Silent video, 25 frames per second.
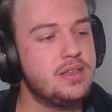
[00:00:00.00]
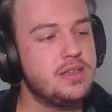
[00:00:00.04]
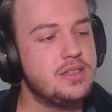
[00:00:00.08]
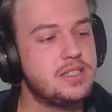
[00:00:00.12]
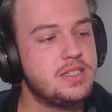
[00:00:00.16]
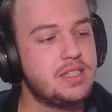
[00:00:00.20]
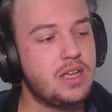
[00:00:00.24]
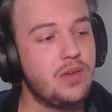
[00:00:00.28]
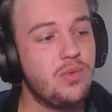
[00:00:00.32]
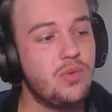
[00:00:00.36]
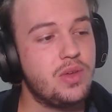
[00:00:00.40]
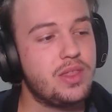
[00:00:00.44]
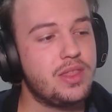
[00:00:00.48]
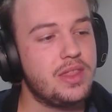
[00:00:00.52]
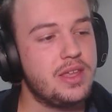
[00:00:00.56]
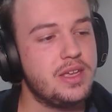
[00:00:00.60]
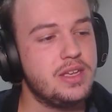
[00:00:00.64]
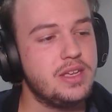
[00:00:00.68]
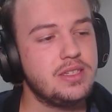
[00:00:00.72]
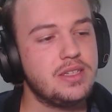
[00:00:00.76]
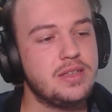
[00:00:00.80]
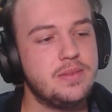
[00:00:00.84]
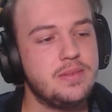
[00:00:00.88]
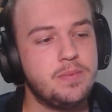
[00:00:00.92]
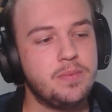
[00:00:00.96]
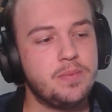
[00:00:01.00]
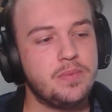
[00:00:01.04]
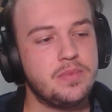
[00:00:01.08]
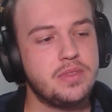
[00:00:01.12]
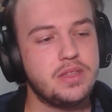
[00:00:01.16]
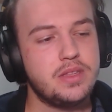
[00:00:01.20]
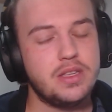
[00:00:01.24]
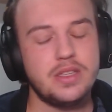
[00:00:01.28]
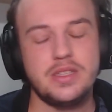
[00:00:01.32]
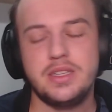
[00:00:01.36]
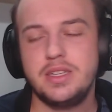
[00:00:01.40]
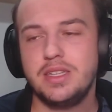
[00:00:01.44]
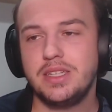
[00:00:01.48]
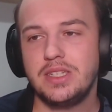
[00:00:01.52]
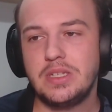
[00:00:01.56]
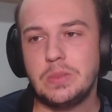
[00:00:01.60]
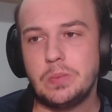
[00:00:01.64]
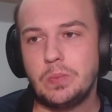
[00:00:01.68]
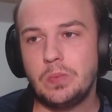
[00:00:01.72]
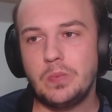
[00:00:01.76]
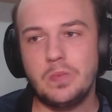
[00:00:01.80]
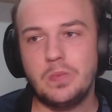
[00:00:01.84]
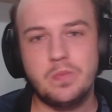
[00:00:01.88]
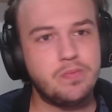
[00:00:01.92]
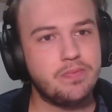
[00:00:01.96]
Same with this. This is
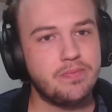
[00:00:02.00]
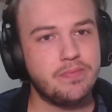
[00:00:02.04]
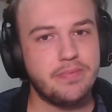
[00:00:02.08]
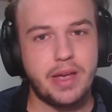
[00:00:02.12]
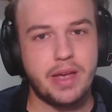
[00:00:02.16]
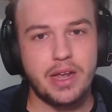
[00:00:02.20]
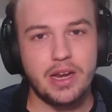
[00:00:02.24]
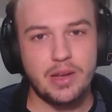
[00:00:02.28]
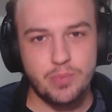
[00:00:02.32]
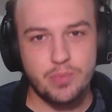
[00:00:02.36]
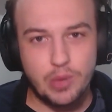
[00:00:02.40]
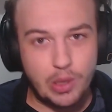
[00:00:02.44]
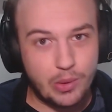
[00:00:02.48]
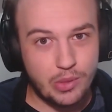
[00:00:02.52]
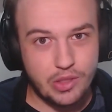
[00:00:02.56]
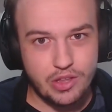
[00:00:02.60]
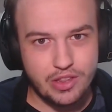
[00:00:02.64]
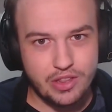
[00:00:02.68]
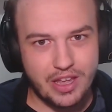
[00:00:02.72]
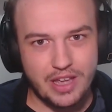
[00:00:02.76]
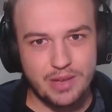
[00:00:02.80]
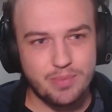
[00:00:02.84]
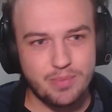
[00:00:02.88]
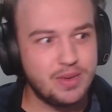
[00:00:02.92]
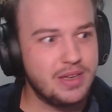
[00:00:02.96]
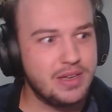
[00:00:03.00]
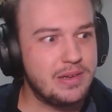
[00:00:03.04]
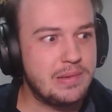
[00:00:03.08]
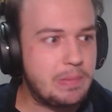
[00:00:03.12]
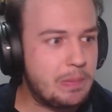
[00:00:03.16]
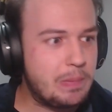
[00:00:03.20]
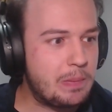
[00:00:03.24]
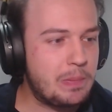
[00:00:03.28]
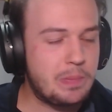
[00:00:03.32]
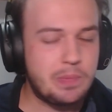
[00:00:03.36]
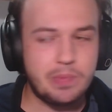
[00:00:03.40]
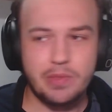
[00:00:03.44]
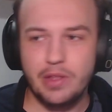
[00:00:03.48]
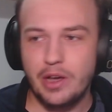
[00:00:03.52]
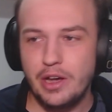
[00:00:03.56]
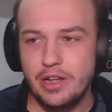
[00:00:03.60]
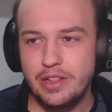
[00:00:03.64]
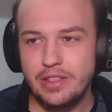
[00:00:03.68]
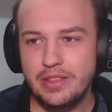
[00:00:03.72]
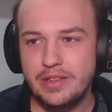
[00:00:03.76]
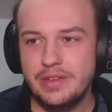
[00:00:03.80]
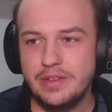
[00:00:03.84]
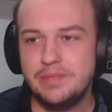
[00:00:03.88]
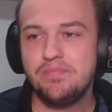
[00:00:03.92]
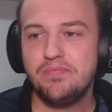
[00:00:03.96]
very prototypey,
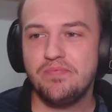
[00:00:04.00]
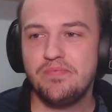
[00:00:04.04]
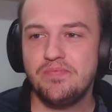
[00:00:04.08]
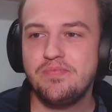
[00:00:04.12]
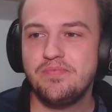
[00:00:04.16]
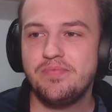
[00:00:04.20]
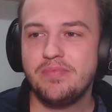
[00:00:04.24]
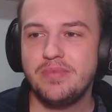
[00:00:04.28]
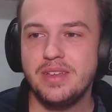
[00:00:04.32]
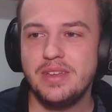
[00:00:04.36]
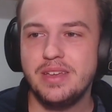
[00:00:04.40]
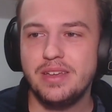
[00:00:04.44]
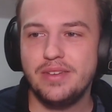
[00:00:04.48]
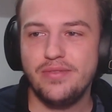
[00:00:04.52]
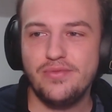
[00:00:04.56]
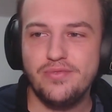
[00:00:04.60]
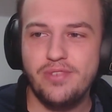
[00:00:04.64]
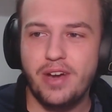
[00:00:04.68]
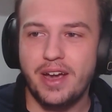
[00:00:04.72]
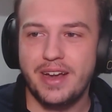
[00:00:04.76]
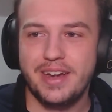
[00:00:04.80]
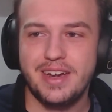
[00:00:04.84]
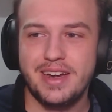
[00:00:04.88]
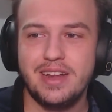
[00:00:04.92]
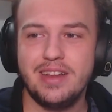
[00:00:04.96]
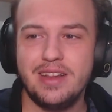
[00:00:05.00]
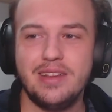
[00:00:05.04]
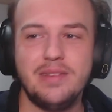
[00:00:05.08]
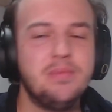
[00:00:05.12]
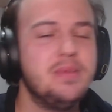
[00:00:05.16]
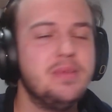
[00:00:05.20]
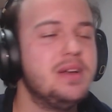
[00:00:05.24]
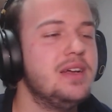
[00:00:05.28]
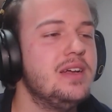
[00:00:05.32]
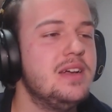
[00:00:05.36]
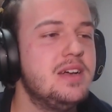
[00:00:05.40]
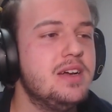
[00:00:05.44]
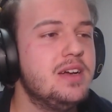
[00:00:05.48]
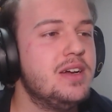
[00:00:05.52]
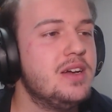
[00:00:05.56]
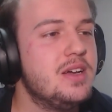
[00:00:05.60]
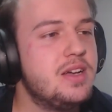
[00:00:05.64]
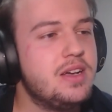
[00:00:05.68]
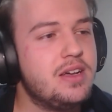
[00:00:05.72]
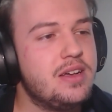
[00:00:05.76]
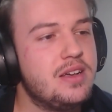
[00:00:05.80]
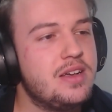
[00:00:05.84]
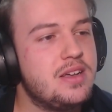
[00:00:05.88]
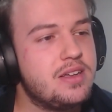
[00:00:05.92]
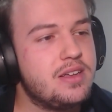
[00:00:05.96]
not final.
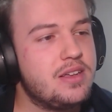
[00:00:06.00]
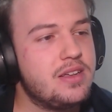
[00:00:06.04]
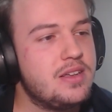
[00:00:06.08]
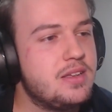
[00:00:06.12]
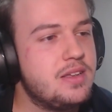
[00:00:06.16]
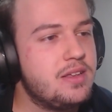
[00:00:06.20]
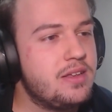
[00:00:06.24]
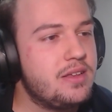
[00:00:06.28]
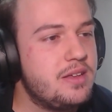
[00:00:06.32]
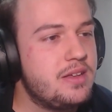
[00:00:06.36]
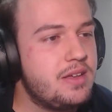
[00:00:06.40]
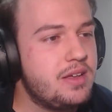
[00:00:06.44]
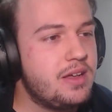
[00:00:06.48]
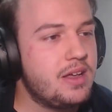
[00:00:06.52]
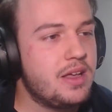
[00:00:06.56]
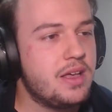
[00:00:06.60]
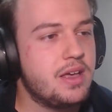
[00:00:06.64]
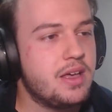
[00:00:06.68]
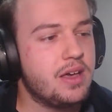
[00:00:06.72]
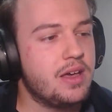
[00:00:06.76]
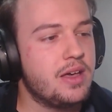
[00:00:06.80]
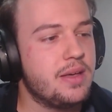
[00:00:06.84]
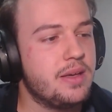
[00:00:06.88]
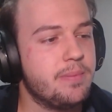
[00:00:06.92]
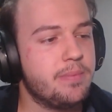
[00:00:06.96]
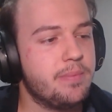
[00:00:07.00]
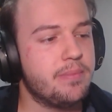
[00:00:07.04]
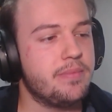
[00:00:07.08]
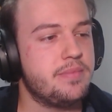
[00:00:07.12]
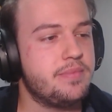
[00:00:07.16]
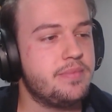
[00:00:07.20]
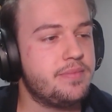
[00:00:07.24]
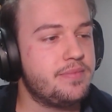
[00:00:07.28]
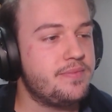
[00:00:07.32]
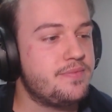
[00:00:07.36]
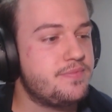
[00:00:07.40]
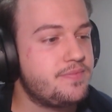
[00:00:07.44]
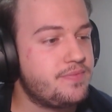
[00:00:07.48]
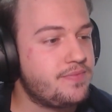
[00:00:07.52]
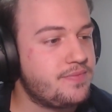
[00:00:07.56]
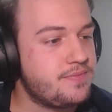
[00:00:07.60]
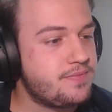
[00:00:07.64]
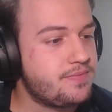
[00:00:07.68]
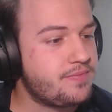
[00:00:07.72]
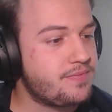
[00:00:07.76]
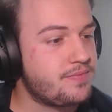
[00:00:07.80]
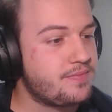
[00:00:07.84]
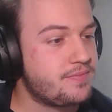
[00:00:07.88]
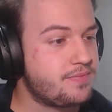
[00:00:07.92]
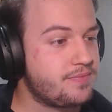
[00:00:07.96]

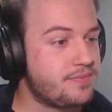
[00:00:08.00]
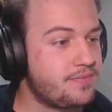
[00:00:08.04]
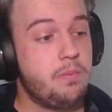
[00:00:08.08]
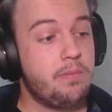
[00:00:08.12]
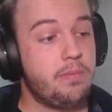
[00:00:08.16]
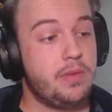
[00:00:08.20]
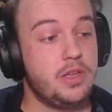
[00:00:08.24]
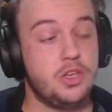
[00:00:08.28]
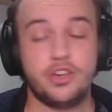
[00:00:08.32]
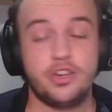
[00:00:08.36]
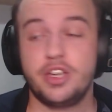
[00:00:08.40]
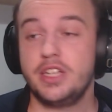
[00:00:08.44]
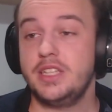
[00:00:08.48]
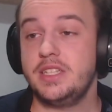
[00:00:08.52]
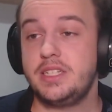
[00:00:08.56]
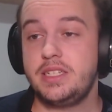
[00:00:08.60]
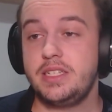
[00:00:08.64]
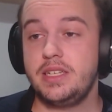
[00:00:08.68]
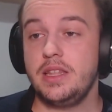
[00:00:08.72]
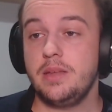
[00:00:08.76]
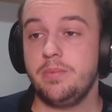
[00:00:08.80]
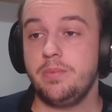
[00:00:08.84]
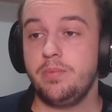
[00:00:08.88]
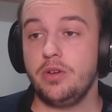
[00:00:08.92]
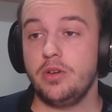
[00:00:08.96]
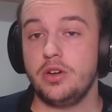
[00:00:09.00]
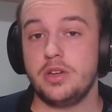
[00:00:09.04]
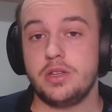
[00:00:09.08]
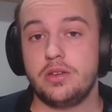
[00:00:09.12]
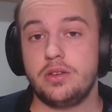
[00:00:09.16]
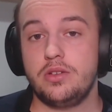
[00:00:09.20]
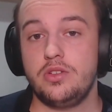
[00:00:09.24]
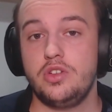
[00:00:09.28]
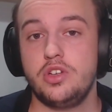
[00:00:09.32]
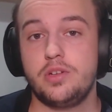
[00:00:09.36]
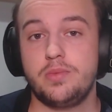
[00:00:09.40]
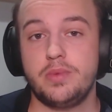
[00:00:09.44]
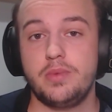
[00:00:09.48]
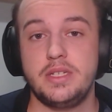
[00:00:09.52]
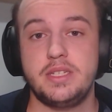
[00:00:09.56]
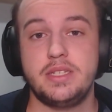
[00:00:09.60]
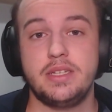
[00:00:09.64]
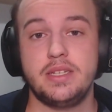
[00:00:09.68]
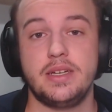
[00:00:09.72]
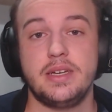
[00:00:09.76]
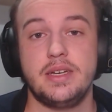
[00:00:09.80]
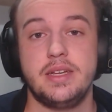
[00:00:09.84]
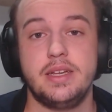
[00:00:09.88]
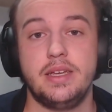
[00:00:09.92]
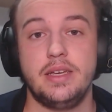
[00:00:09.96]
But you can see the point. You're
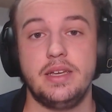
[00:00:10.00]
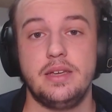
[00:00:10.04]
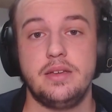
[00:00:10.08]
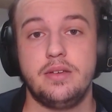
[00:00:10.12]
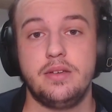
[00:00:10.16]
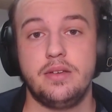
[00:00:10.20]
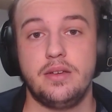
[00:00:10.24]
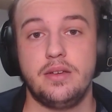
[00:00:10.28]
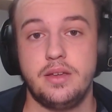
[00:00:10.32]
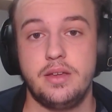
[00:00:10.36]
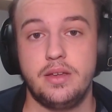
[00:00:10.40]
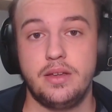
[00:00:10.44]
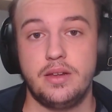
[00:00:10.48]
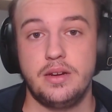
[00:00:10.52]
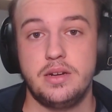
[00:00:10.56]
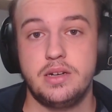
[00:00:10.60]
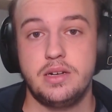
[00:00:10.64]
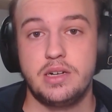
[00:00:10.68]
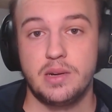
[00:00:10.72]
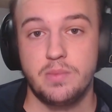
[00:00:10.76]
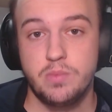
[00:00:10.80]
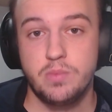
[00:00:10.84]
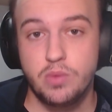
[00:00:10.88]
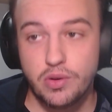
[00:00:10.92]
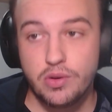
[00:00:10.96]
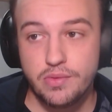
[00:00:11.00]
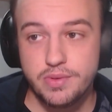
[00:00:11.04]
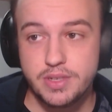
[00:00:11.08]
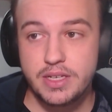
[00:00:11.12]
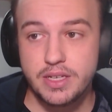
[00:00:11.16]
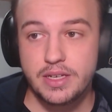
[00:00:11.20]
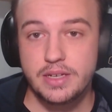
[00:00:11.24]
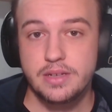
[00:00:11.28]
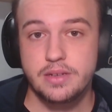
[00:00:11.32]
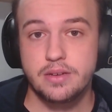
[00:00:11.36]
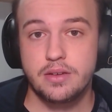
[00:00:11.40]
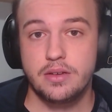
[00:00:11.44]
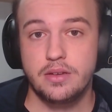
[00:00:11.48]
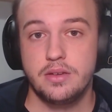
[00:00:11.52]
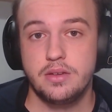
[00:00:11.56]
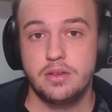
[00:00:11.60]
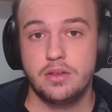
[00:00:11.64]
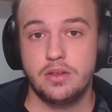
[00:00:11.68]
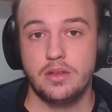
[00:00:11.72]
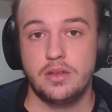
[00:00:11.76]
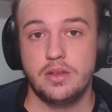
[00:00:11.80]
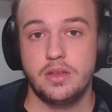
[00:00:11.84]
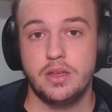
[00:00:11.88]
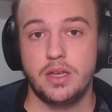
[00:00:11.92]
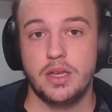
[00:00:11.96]
basically removing
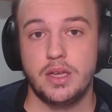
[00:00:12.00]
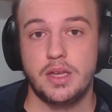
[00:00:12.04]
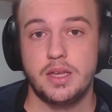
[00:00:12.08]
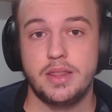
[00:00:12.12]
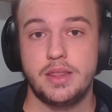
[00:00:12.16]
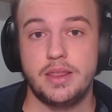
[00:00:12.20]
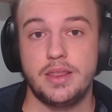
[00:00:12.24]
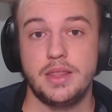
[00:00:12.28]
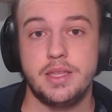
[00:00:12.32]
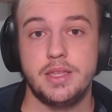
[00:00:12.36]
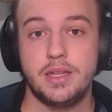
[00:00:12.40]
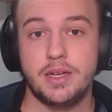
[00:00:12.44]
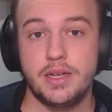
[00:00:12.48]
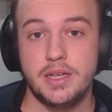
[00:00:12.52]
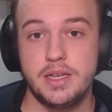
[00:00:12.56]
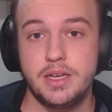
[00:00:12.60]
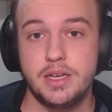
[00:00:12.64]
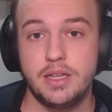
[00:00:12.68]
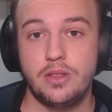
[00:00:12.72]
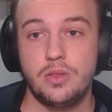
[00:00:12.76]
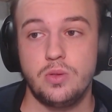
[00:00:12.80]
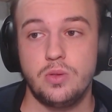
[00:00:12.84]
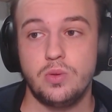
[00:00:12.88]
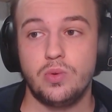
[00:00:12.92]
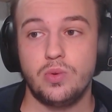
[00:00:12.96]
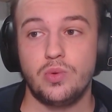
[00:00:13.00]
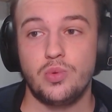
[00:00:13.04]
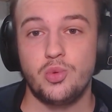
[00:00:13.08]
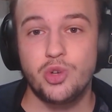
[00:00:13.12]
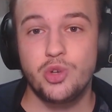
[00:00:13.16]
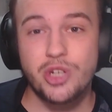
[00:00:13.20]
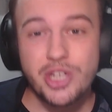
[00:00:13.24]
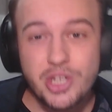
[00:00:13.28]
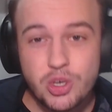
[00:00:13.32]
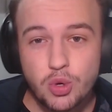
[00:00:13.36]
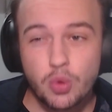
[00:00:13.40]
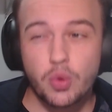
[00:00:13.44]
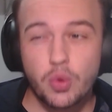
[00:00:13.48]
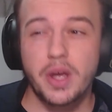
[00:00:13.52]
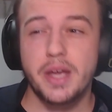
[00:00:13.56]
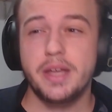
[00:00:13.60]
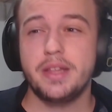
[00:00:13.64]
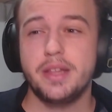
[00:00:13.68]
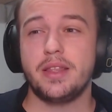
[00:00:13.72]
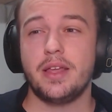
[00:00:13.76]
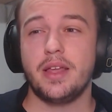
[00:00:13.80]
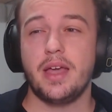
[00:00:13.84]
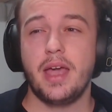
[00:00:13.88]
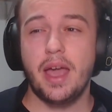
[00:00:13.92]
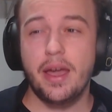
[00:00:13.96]
the need to
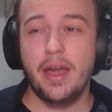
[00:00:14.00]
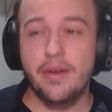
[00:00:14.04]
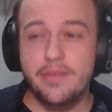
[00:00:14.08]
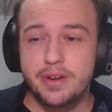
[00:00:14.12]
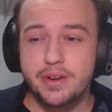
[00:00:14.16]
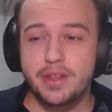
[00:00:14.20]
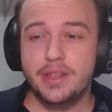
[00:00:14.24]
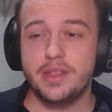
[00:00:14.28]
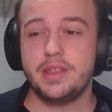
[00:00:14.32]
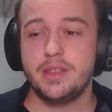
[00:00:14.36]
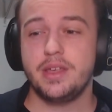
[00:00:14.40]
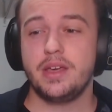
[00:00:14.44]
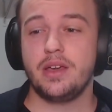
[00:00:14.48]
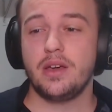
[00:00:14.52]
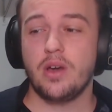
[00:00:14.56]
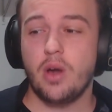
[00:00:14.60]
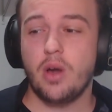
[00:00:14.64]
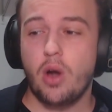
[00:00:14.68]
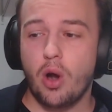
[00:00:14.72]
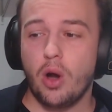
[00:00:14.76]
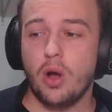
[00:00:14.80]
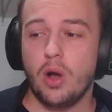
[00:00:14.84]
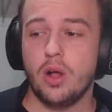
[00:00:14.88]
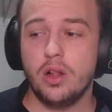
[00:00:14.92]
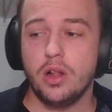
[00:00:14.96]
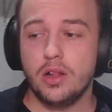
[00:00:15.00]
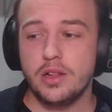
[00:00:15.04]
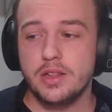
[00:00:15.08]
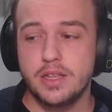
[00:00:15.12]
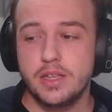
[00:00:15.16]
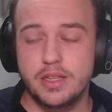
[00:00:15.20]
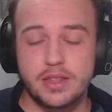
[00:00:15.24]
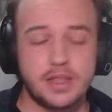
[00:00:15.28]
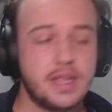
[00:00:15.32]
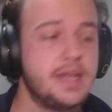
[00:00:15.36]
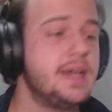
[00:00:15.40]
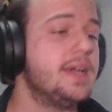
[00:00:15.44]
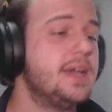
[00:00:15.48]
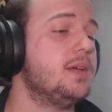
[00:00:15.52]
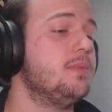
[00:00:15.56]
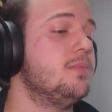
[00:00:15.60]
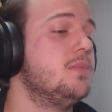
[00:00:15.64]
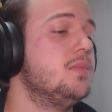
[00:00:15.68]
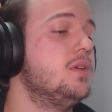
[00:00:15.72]
rewrite everything all the time.